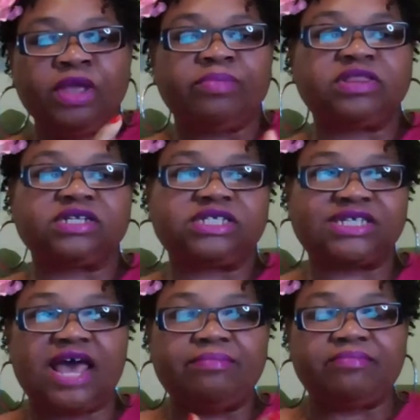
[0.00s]
But the
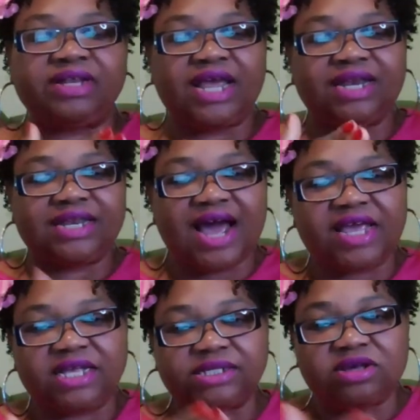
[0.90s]
set Monday
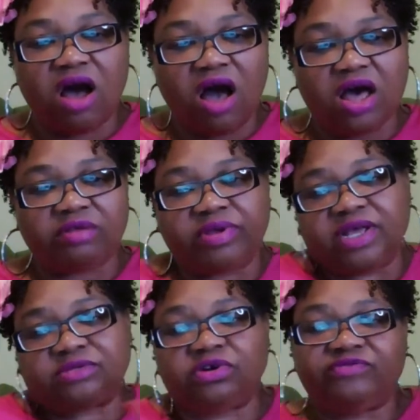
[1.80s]
night is gone
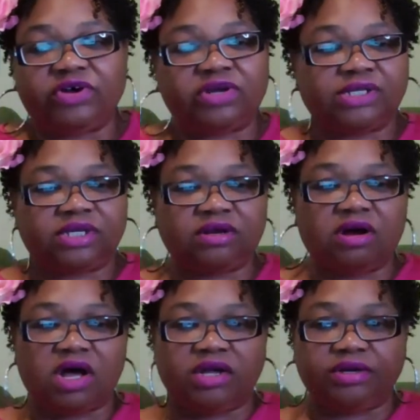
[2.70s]
because we're focusing
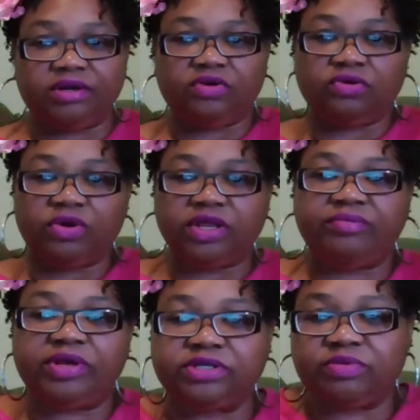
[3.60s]
on growing
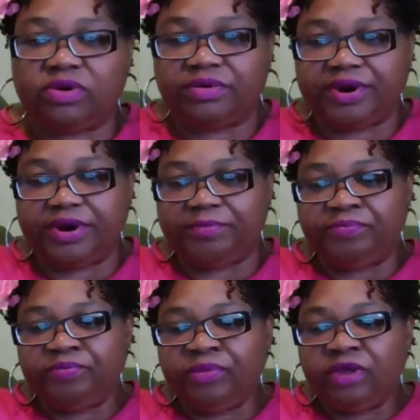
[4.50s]
the mentor program,
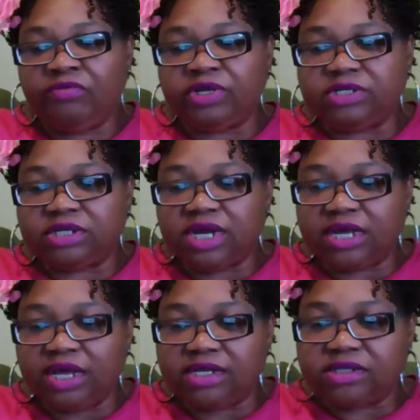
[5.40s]
which is, uh,
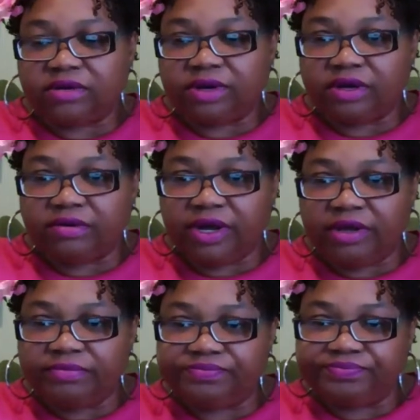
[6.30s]
again is going
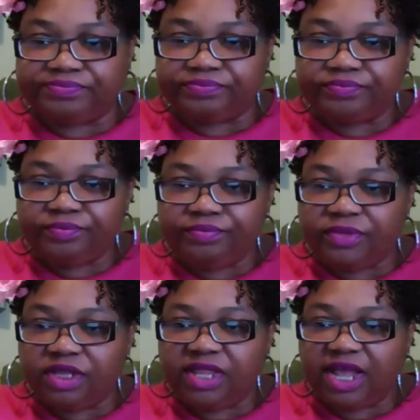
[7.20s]
great.
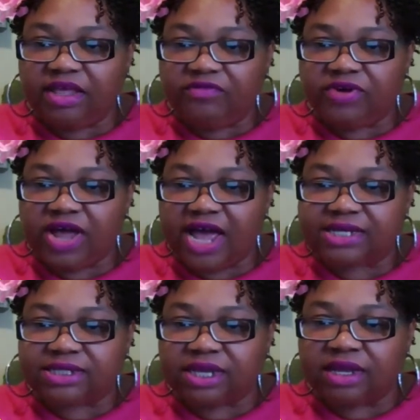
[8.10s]
Thank you for
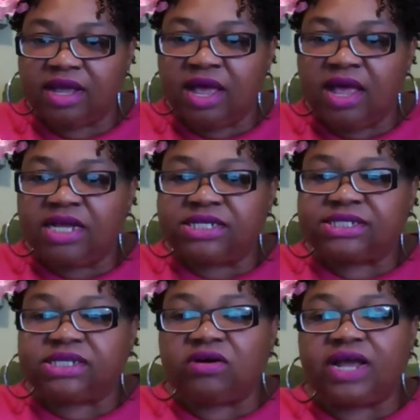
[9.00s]
asking.
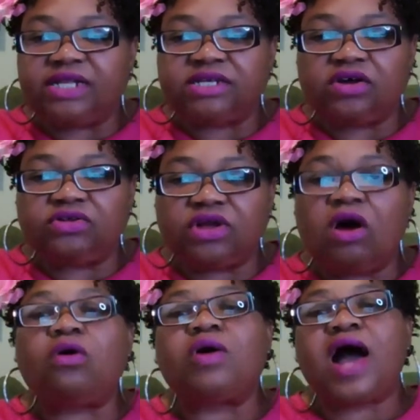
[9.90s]
So they told,
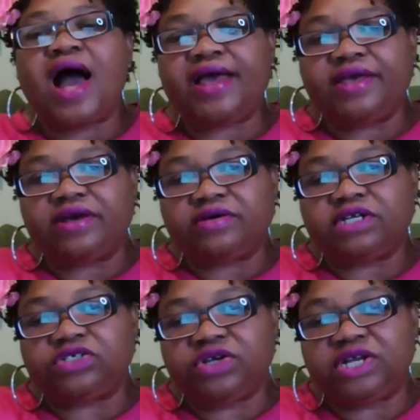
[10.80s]
oh, Ohio,
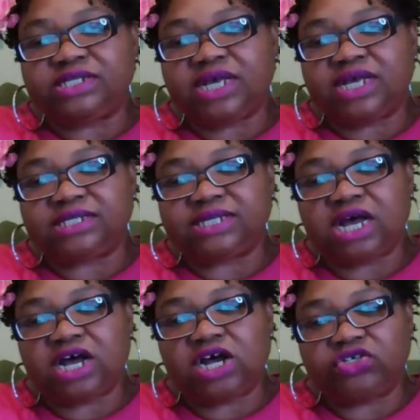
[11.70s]
Katrina says it's
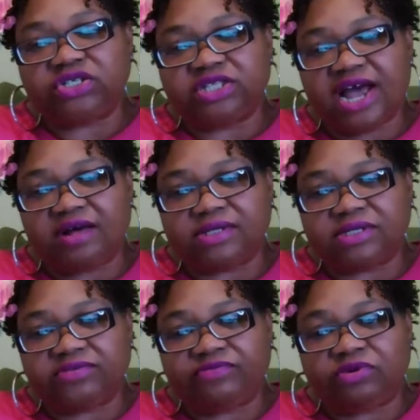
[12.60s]

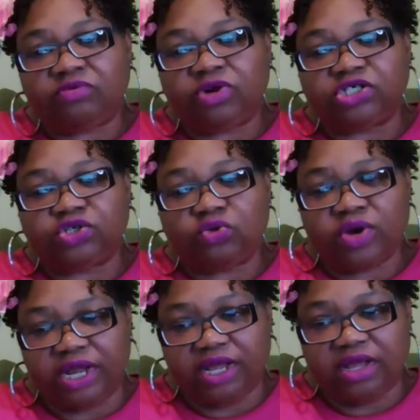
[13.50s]
100,000 for
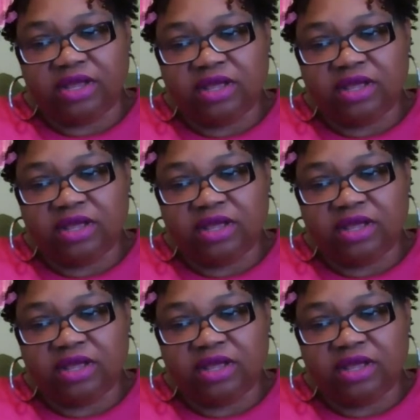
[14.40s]
120.